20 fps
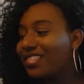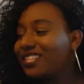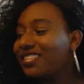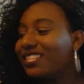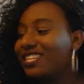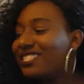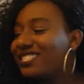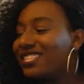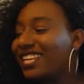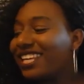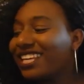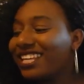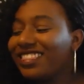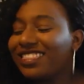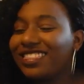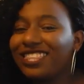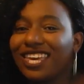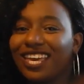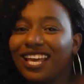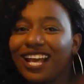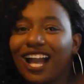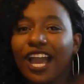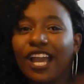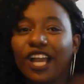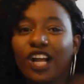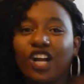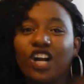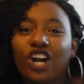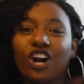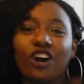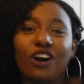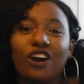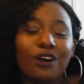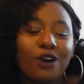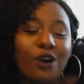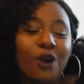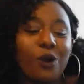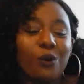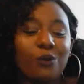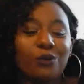then the second thing I got
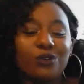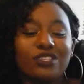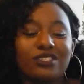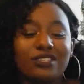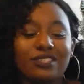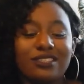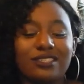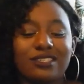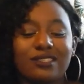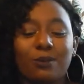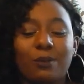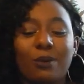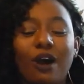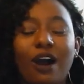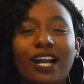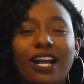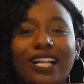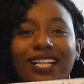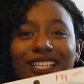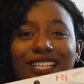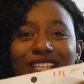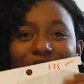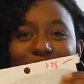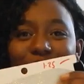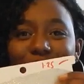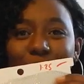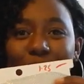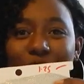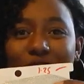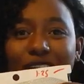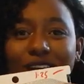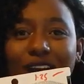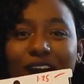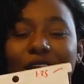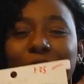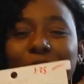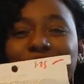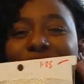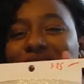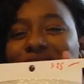was this sparkling choker.
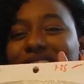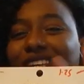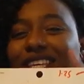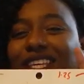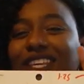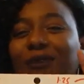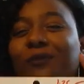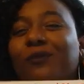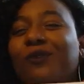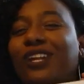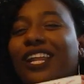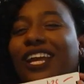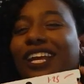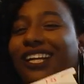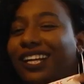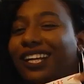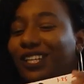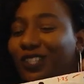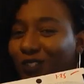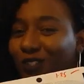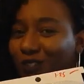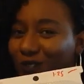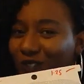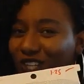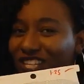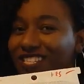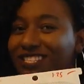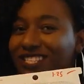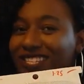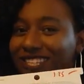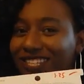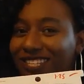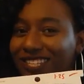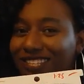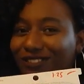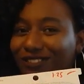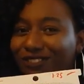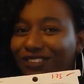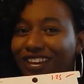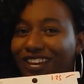I was thinking more like New Year's
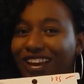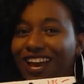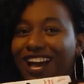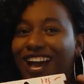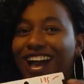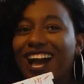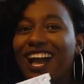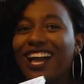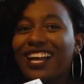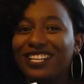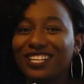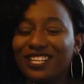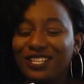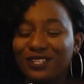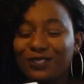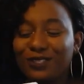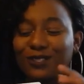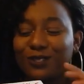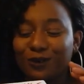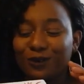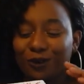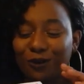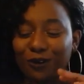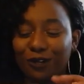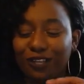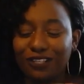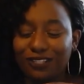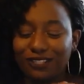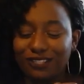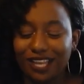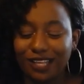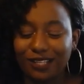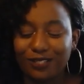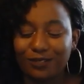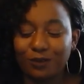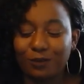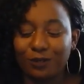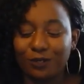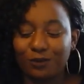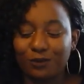Eve, and it's like
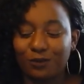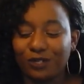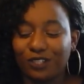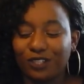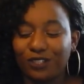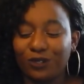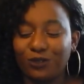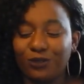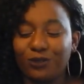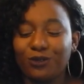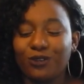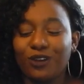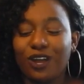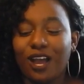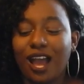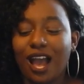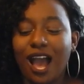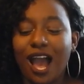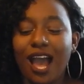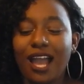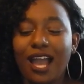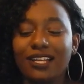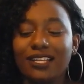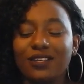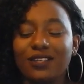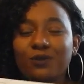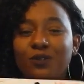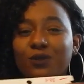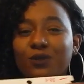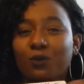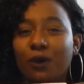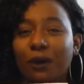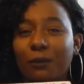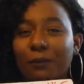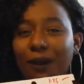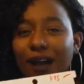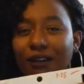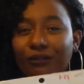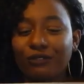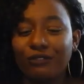super duper cute, and it was
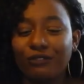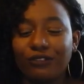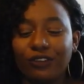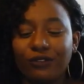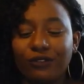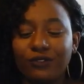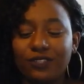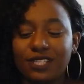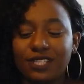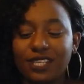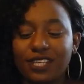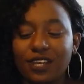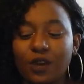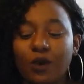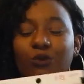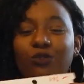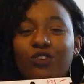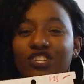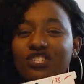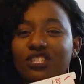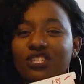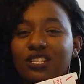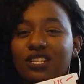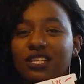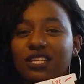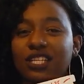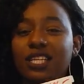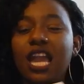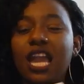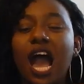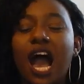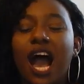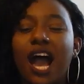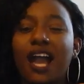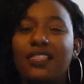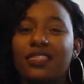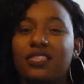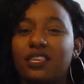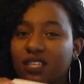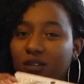£1.50 originally.
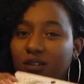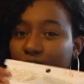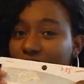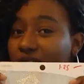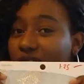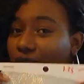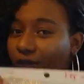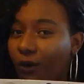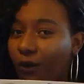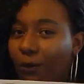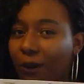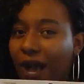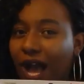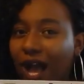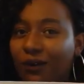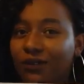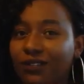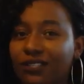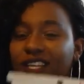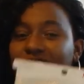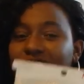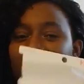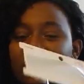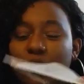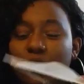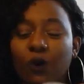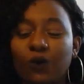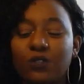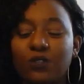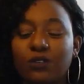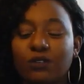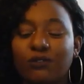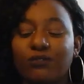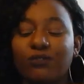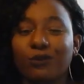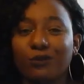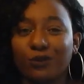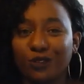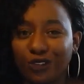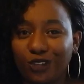I think it was £4, and it's also
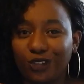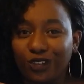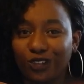from New